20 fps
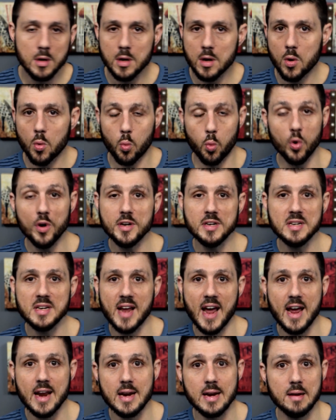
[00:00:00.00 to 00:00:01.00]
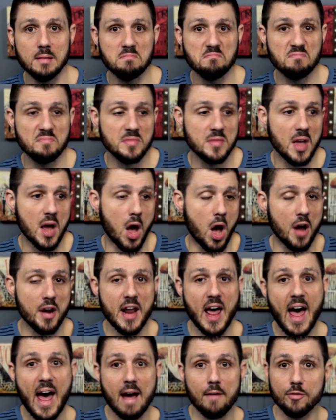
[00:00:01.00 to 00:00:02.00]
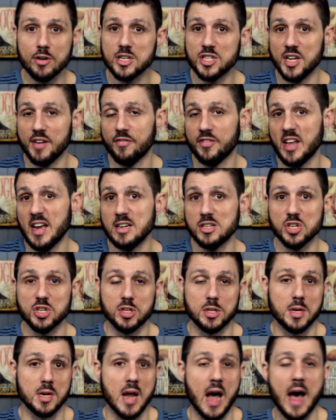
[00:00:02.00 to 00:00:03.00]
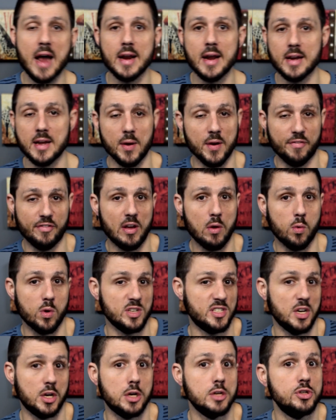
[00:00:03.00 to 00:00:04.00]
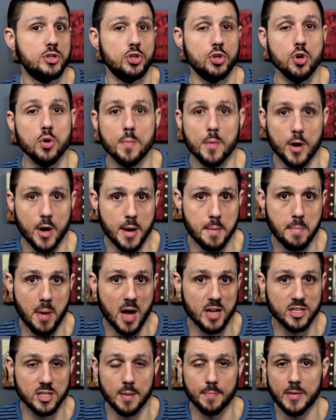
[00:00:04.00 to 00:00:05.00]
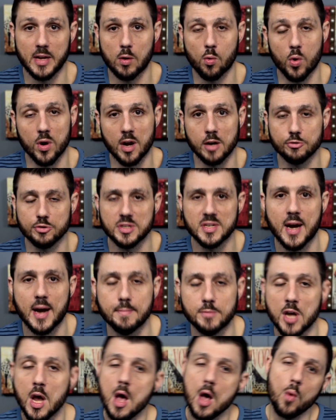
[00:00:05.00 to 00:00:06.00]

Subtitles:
wouldn't get on average if they just got it, if they was a consumer and bought something 100 times.